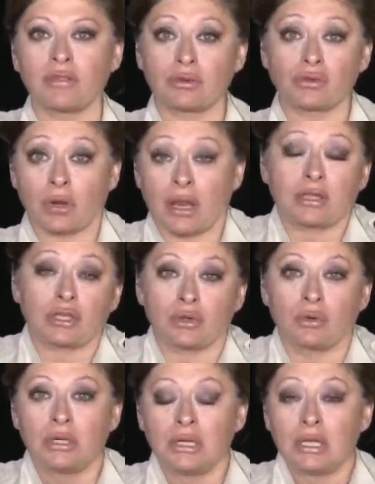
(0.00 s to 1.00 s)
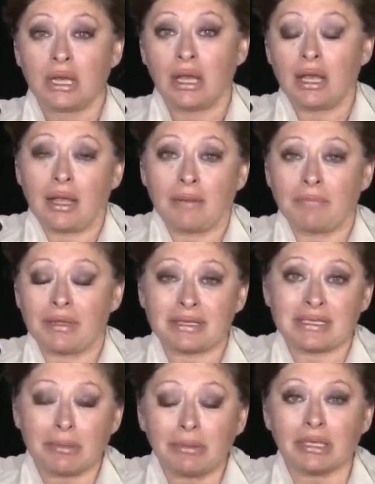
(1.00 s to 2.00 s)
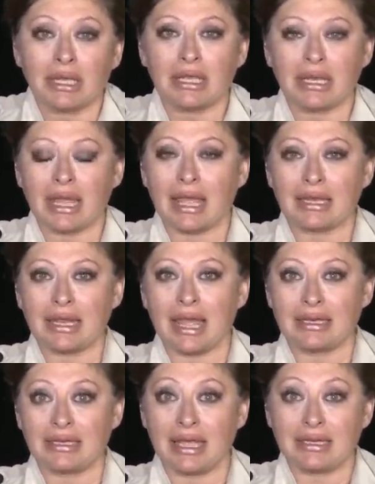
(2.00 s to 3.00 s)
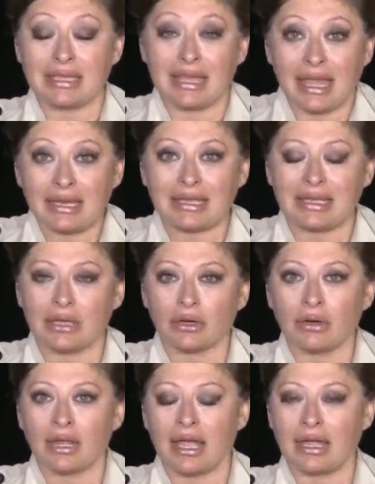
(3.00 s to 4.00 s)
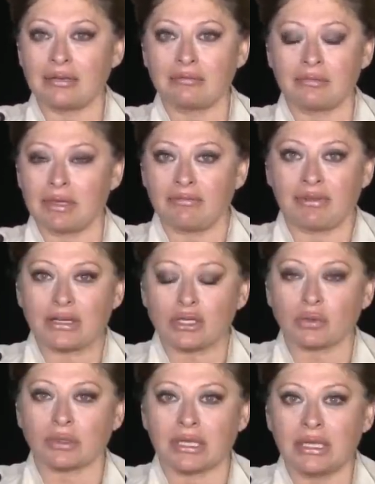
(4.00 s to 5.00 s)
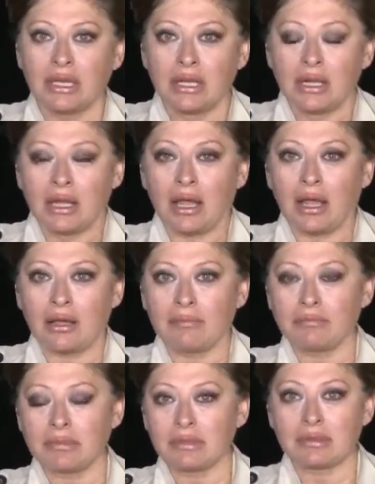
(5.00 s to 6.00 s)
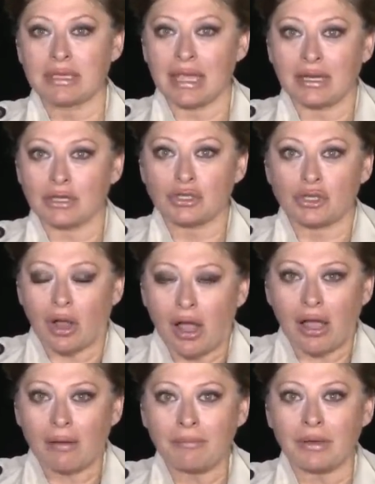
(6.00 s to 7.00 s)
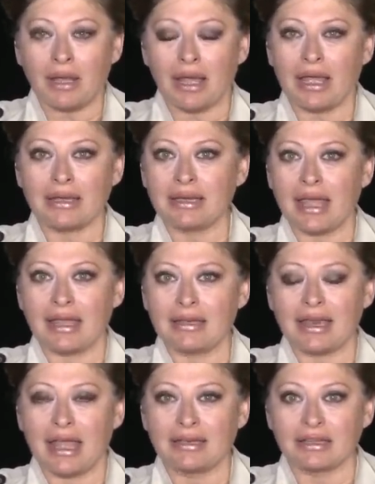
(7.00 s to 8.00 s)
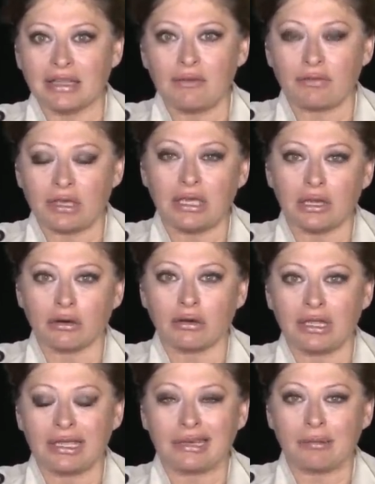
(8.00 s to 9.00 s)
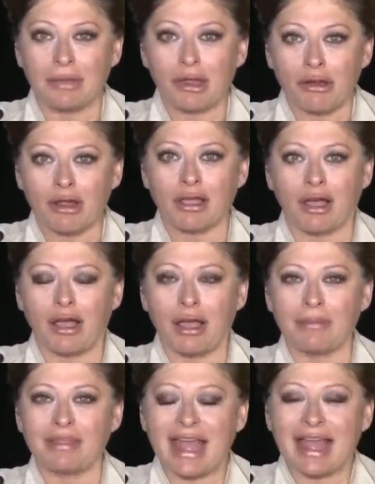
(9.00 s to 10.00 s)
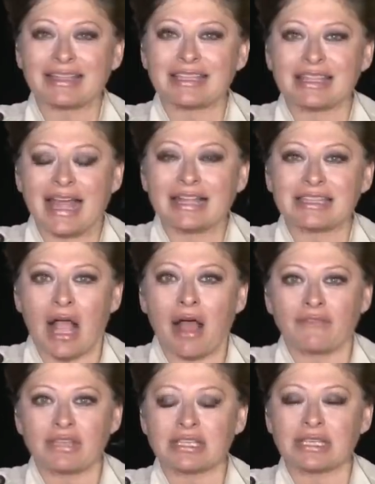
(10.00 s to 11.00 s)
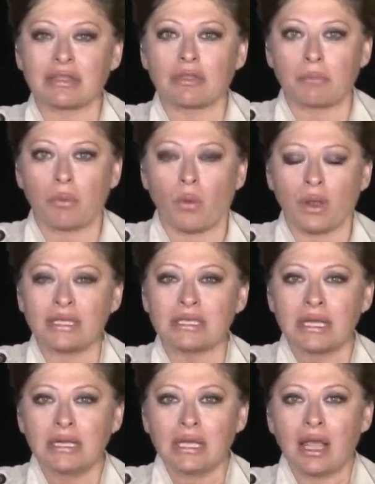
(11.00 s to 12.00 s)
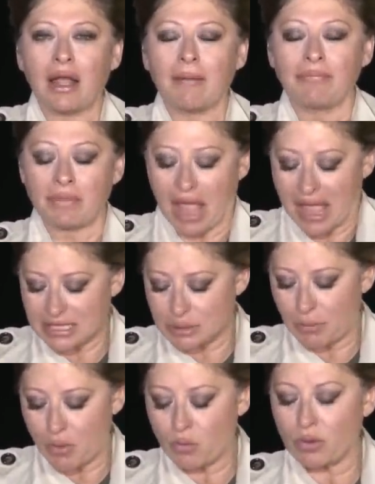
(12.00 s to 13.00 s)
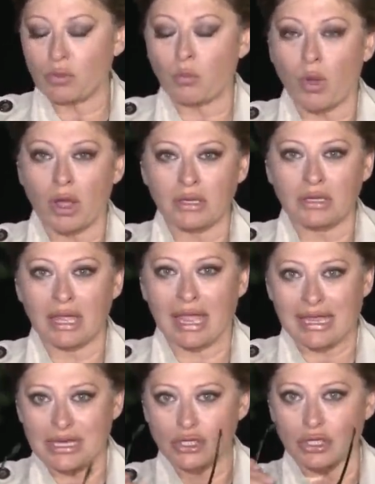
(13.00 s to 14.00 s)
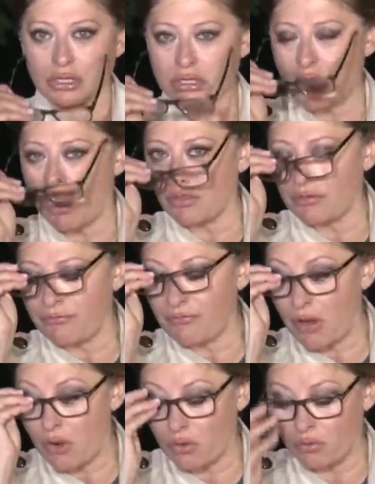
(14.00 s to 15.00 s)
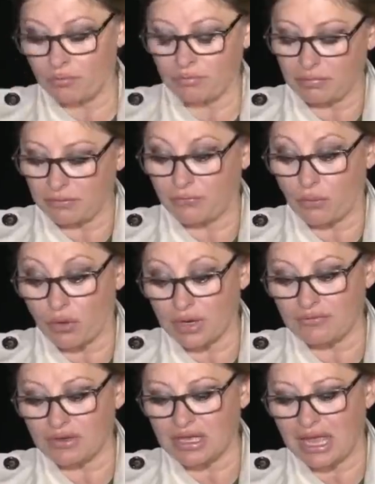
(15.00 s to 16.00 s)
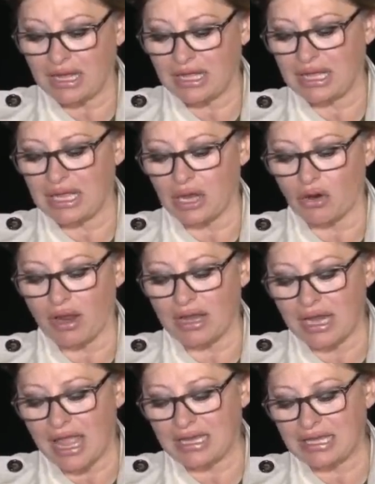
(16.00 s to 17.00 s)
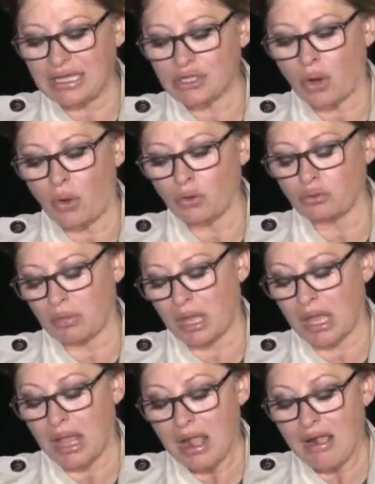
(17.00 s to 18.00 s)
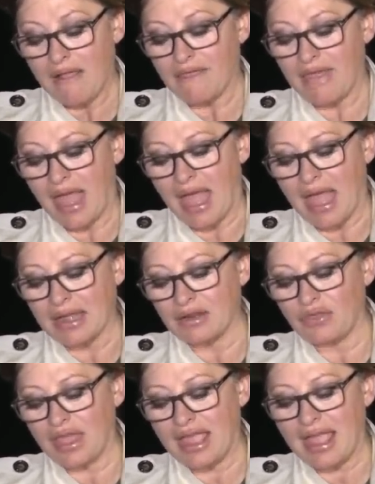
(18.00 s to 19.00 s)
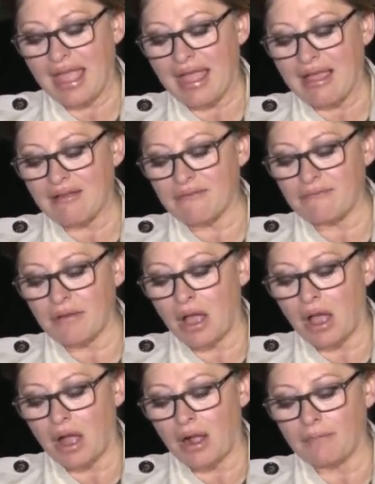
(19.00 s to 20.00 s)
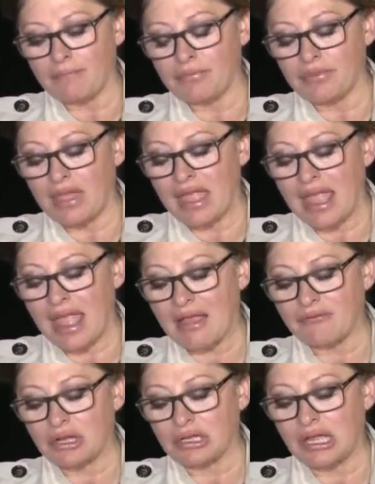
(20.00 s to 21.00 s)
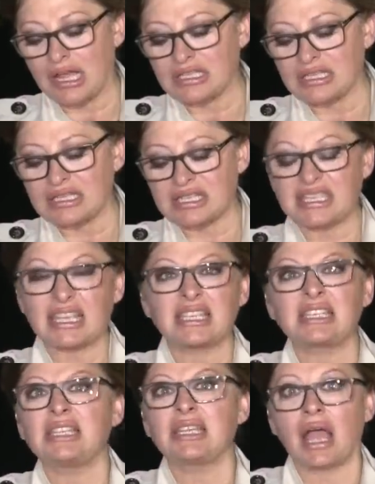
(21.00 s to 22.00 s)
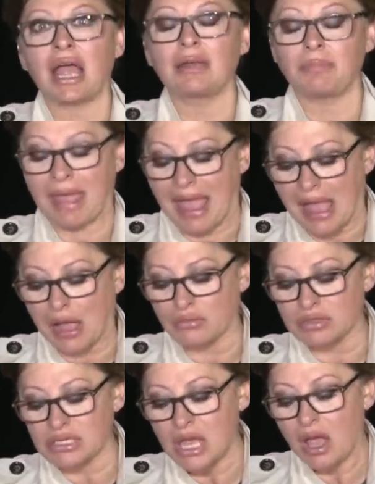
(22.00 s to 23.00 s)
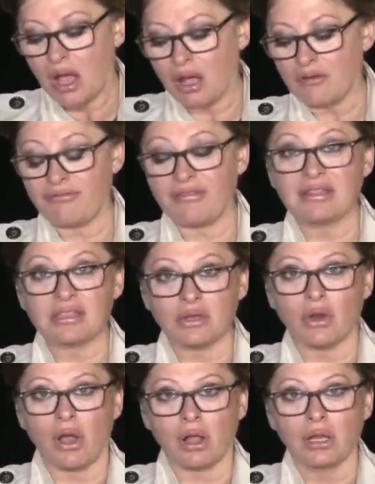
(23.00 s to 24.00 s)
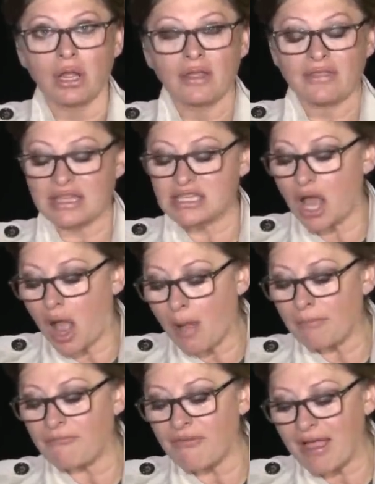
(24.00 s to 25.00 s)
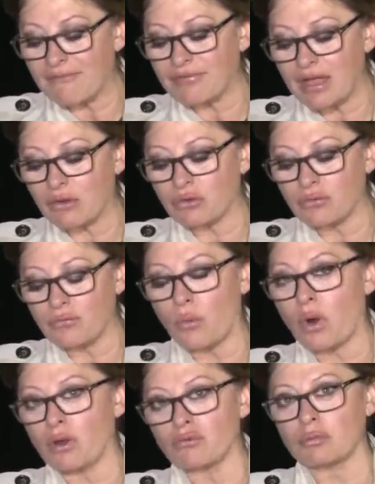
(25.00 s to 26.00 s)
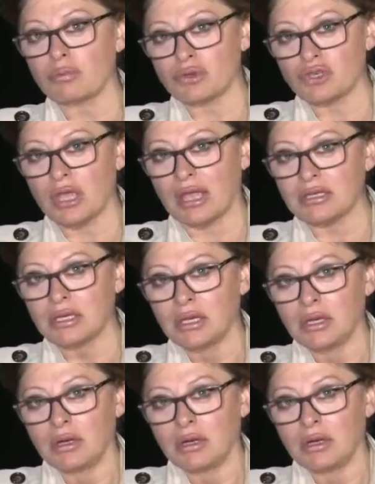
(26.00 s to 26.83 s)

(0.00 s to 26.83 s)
They're trying to uh, assimilate and, and, and get here and eventually uh, get a job and, and, and live here in America. I that's, that's obviously the point. Um, I spoke with one agent on the phone before even getting here, and, and he told me that they have, uh, they have collected sixty-nine pounds of fentanyl. That's up five thousand four hundred percent.